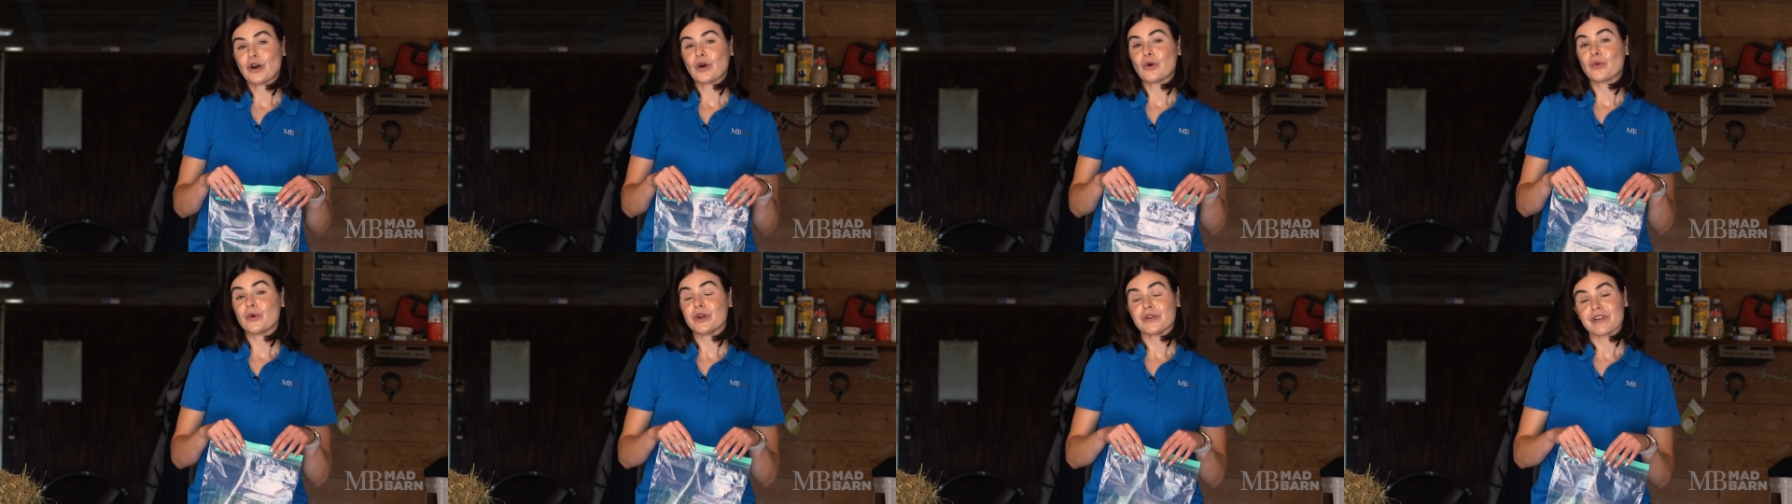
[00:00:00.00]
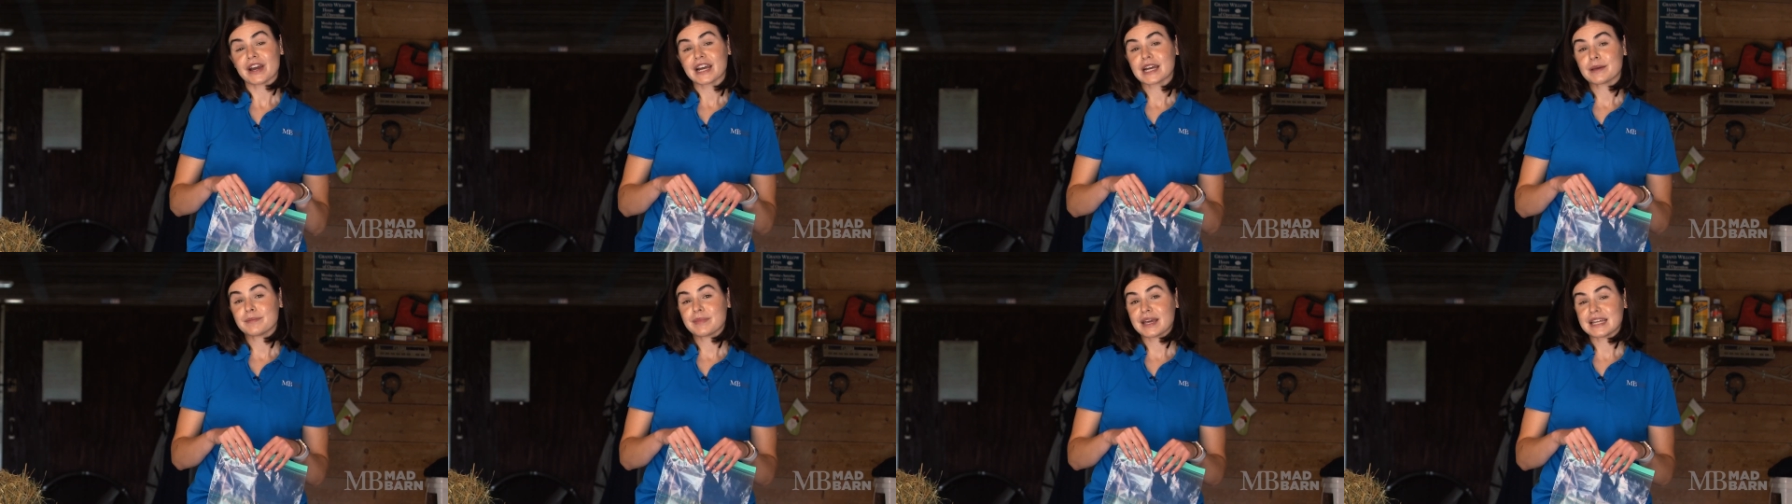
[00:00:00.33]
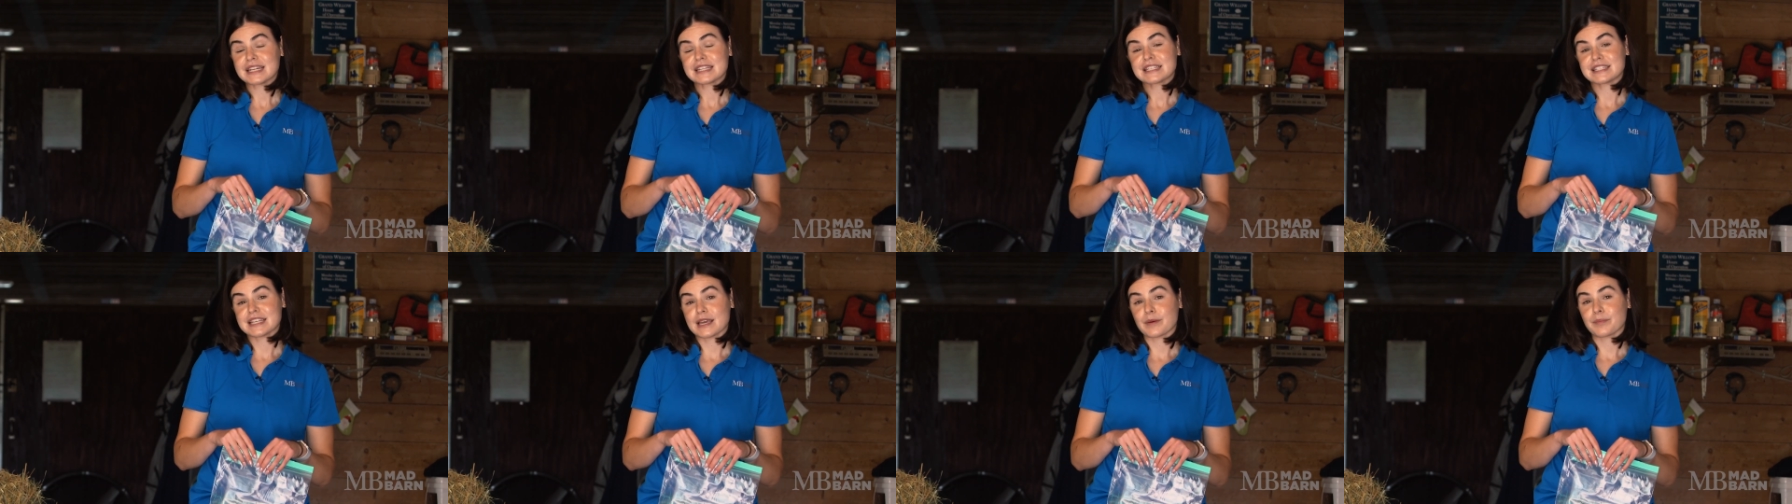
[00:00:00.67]
We
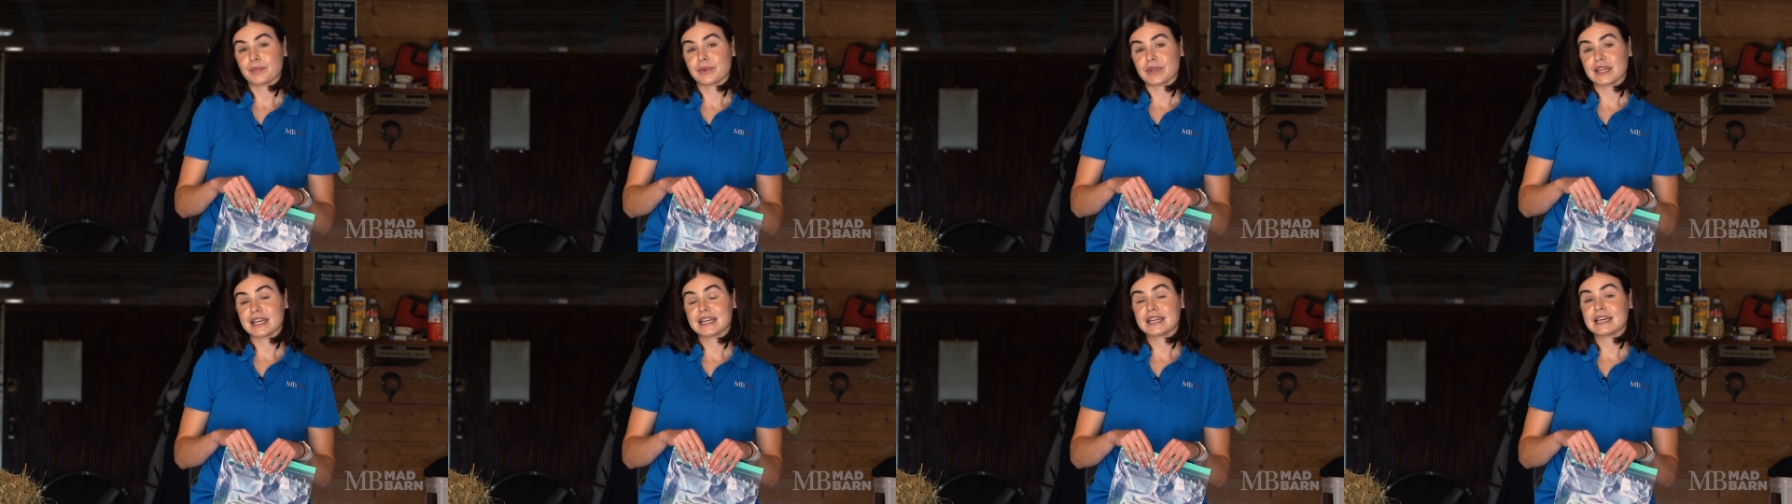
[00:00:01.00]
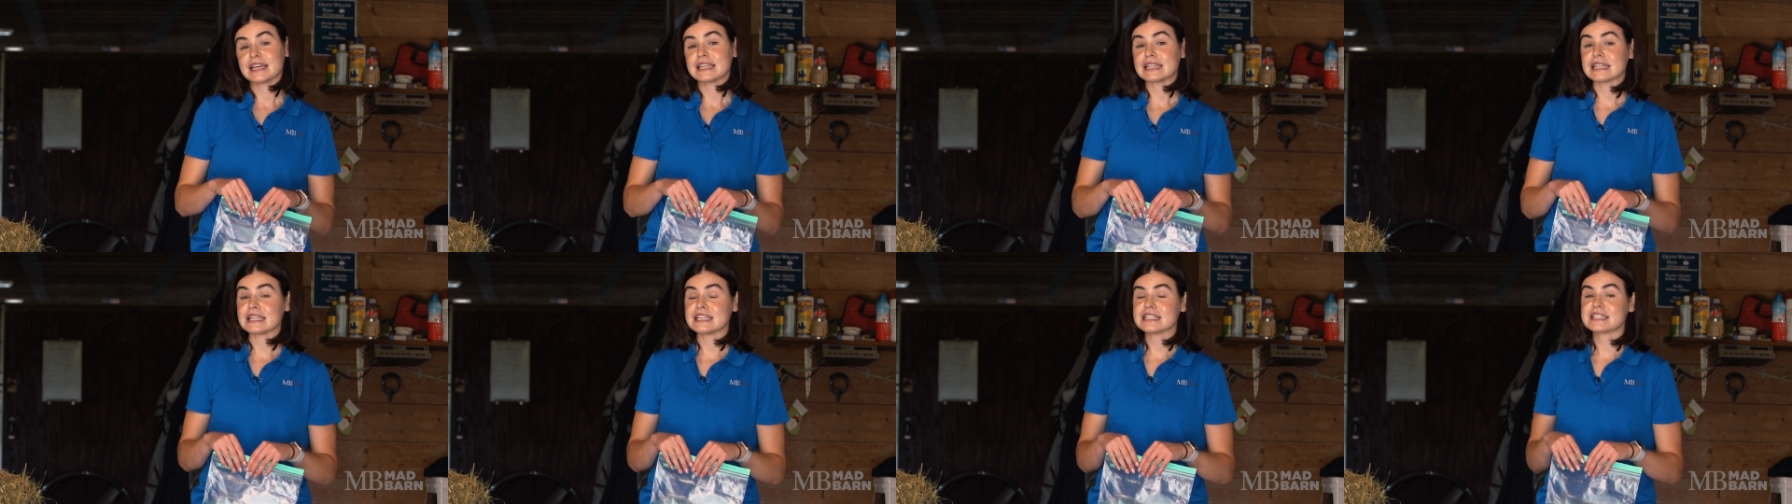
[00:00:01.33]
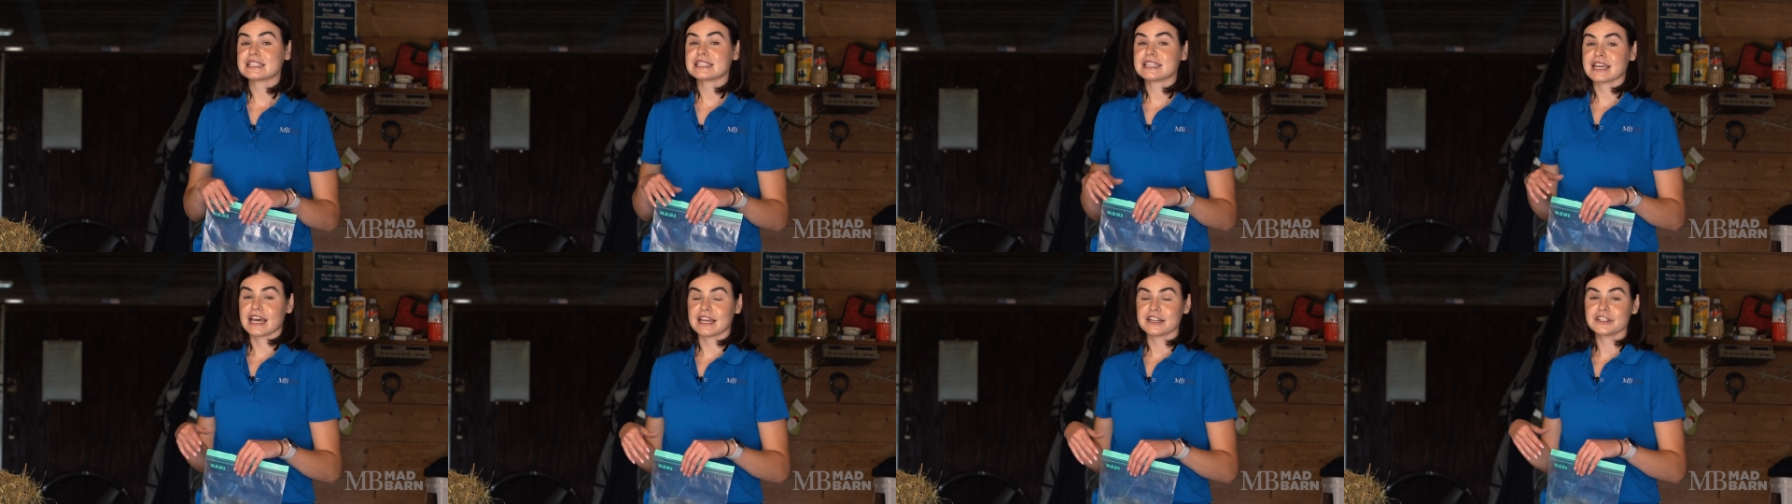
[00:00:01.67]
recommend sampling at
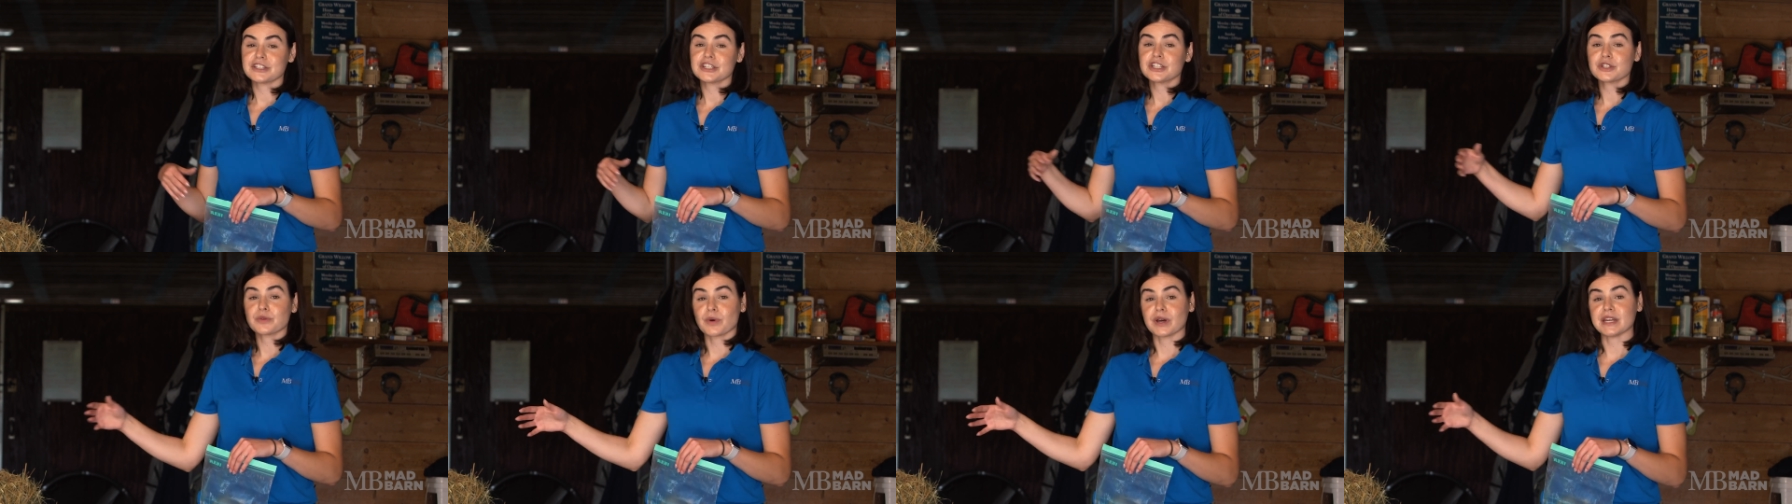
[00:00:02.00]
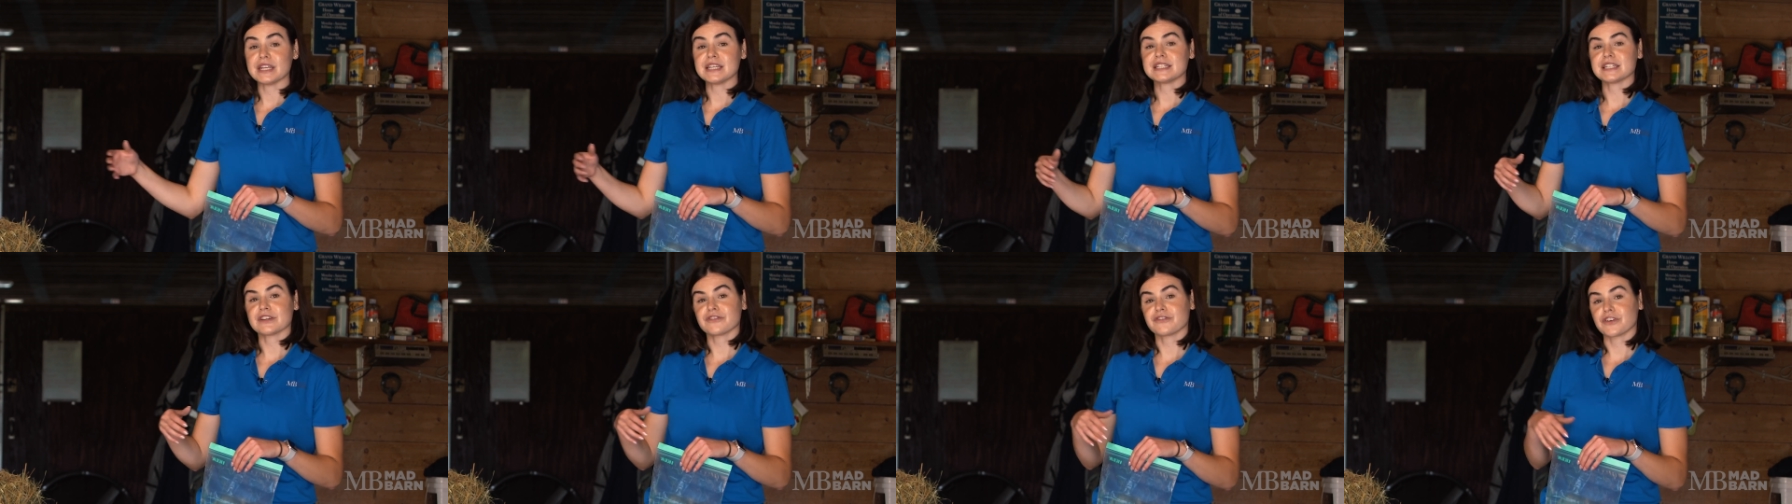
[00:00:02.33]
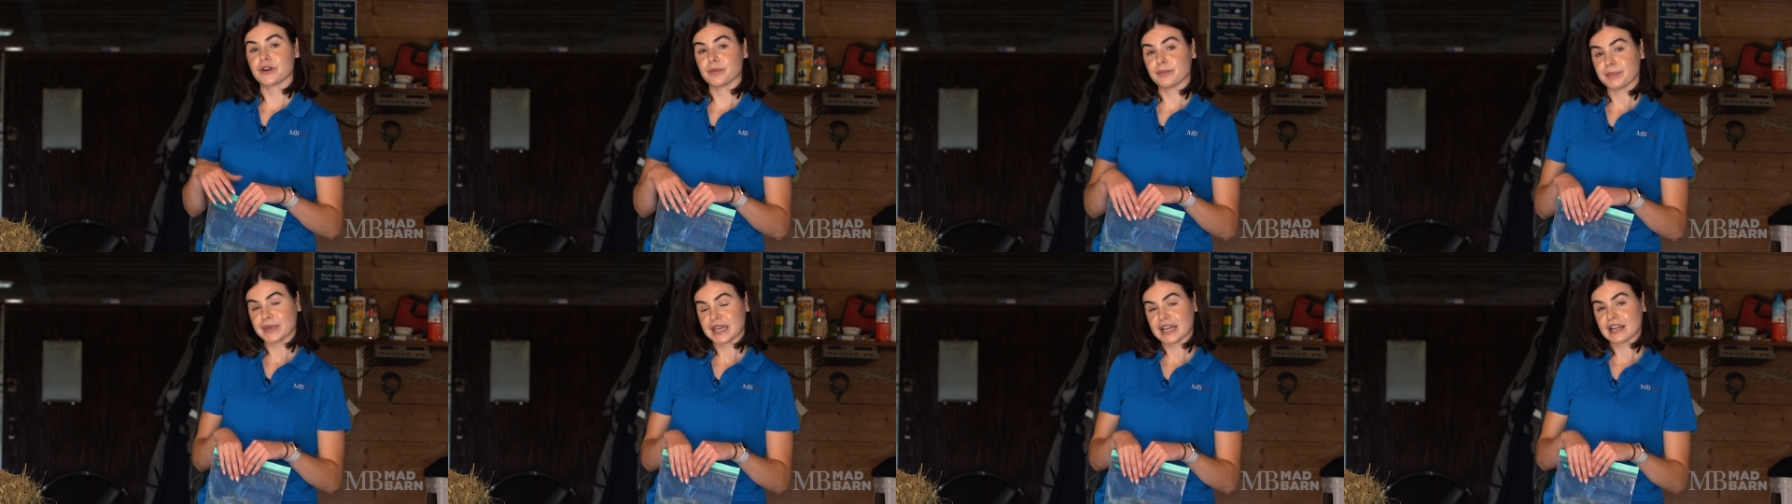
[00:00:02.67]
least 10 to 20
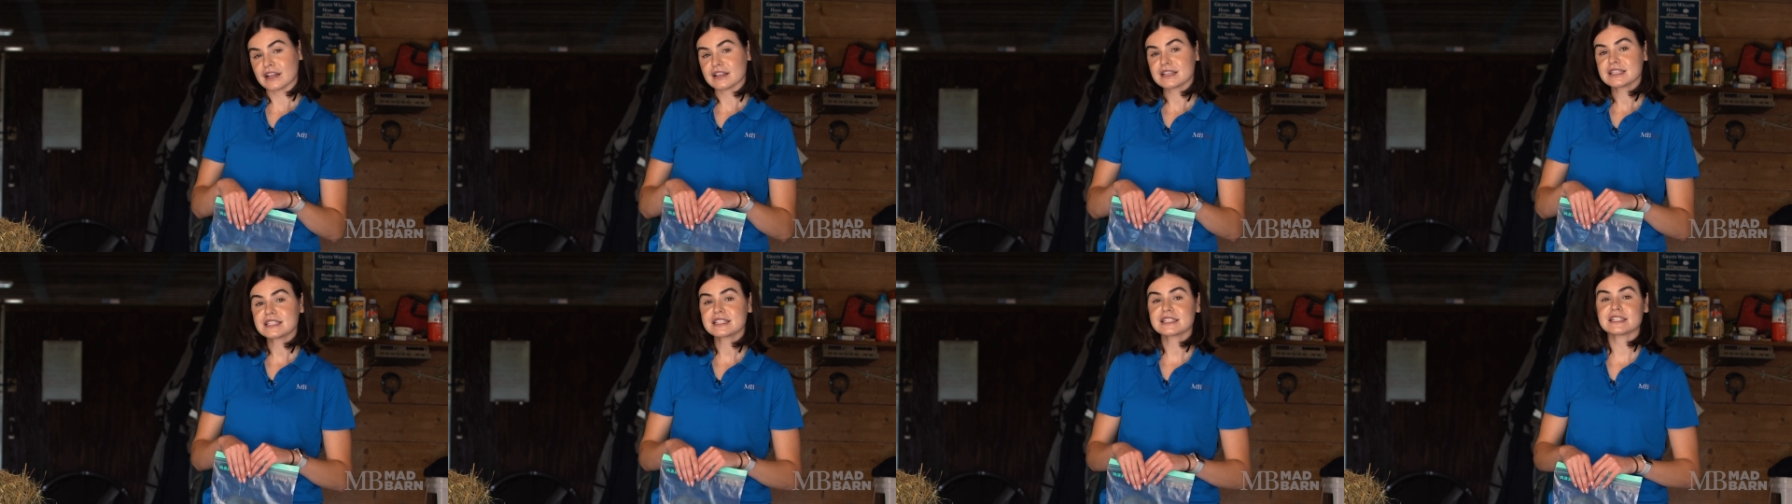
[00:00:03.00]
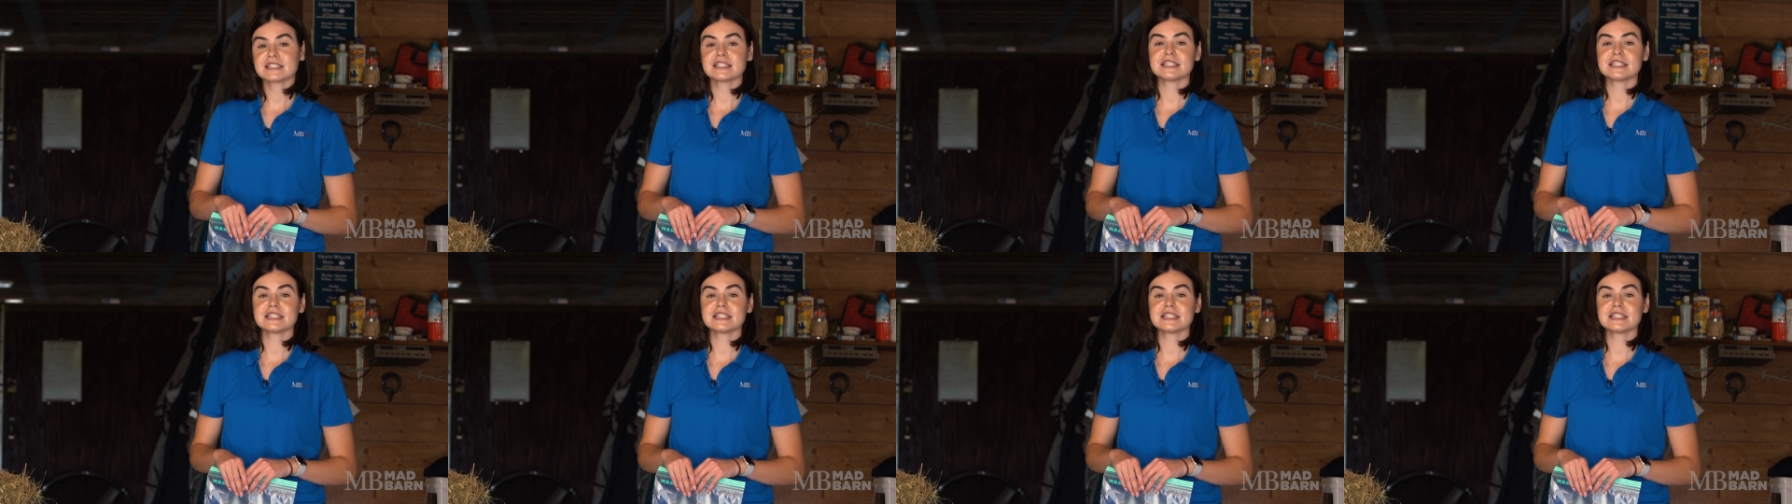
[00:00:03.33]
different bales